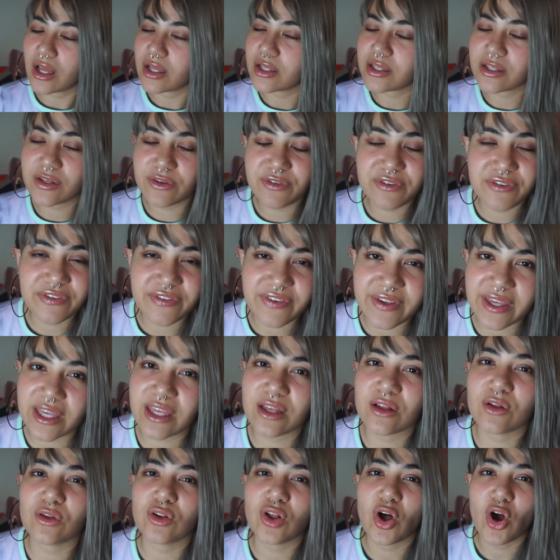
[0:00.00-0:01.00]
to
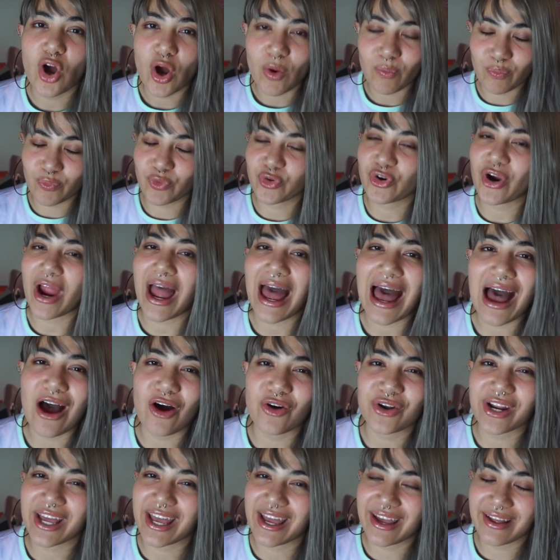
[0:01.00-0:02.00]
feel
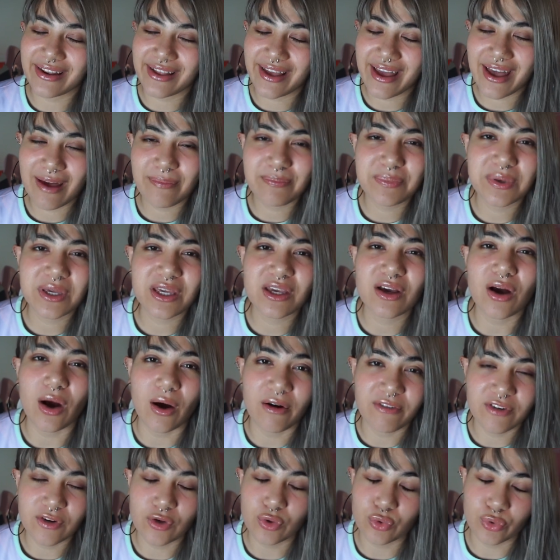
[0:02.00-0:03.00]
proud and happy
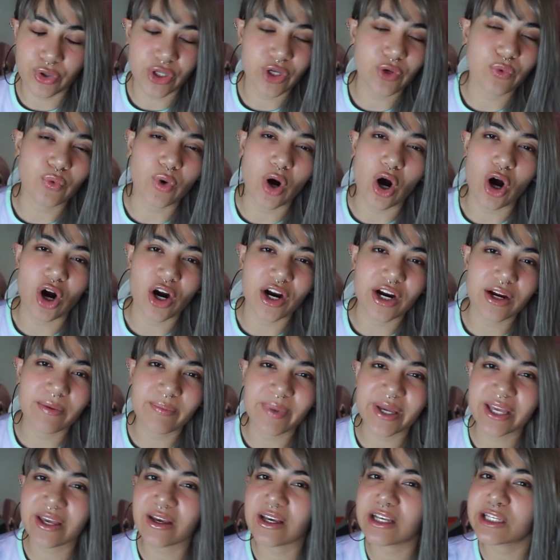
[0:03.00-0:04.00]
of who you are,
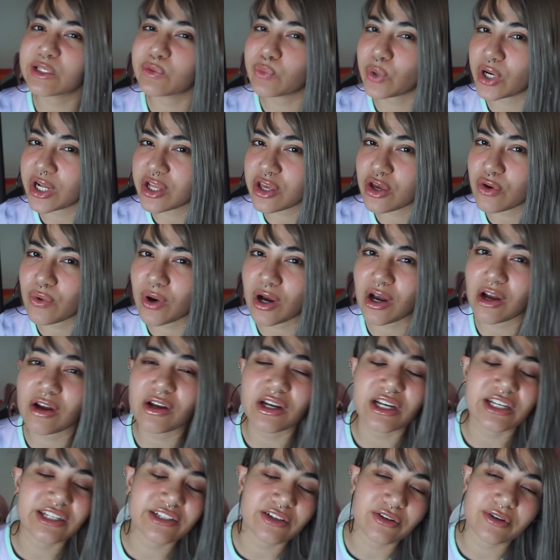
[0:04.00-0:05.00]
because what you are
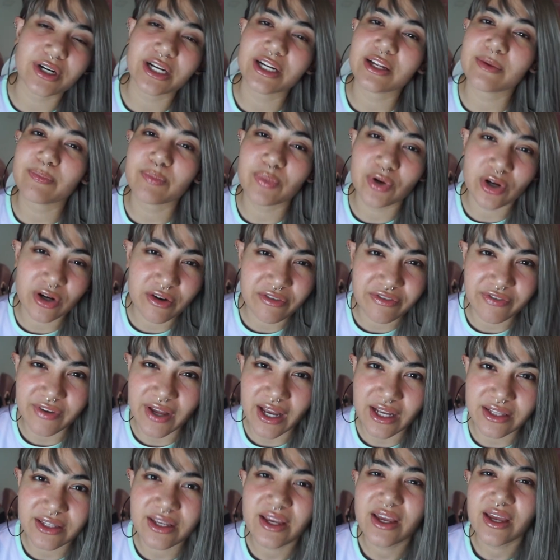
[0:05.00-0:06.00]
is already
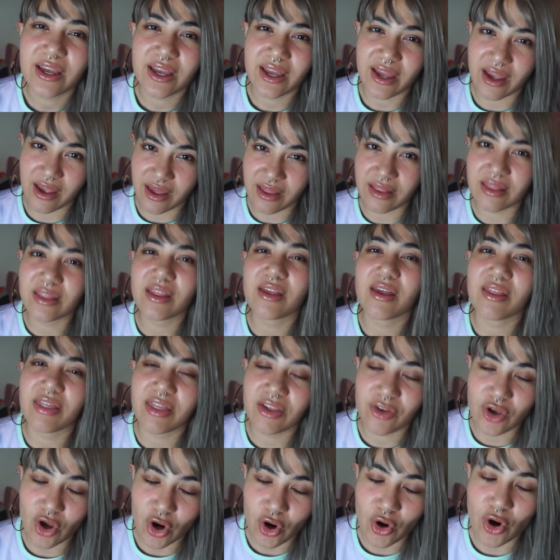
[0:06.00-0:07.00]
perfect in
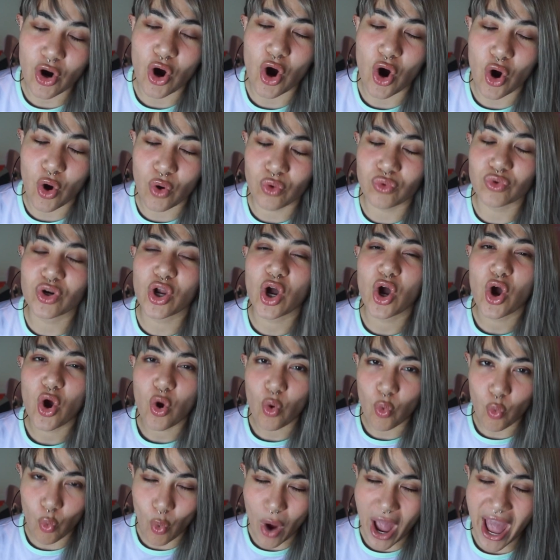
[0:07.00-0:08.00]
your own
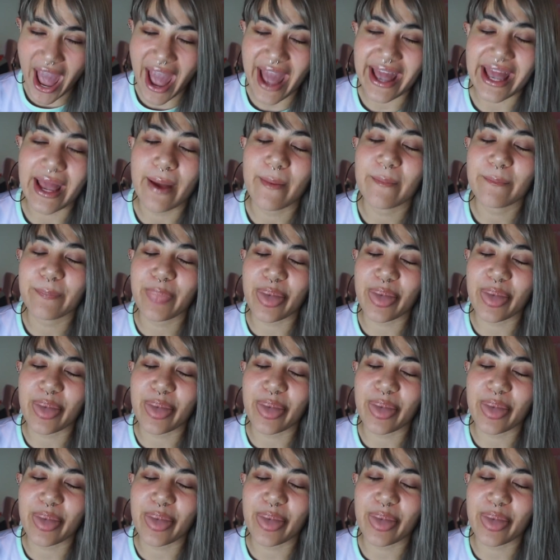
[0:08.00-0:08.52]
way.